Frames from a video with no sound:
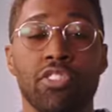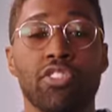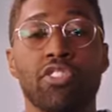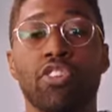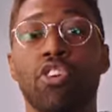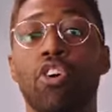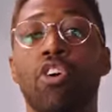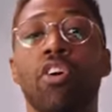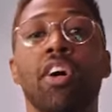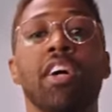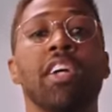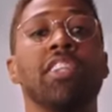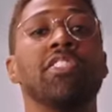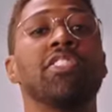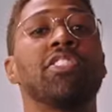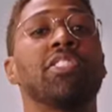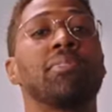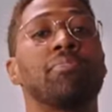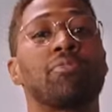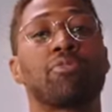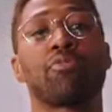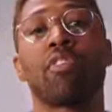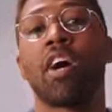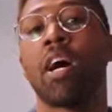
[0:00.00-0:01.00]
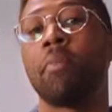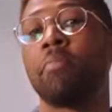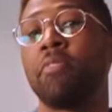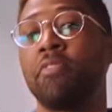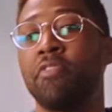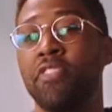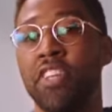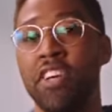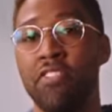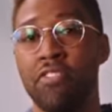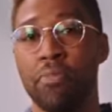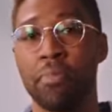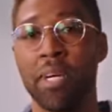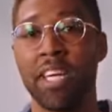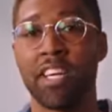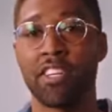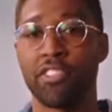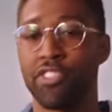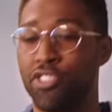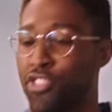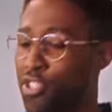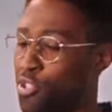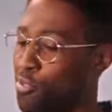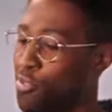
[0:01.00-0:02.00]
so go ahead and subscribe to Flavor
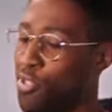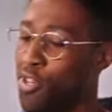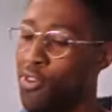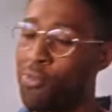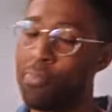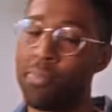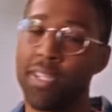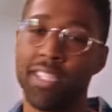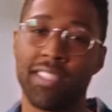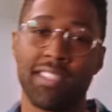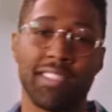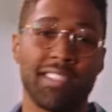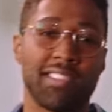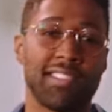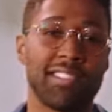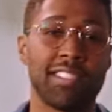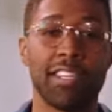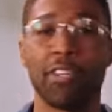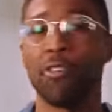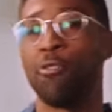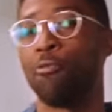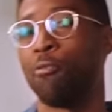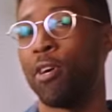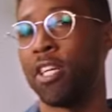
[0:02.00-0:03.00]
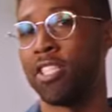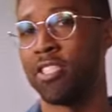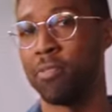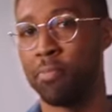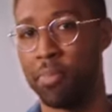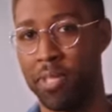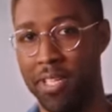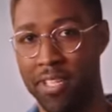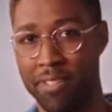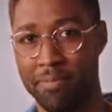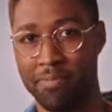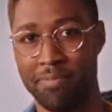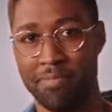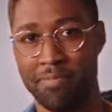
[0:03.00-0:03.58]
Maker so you don't miss a single recipe.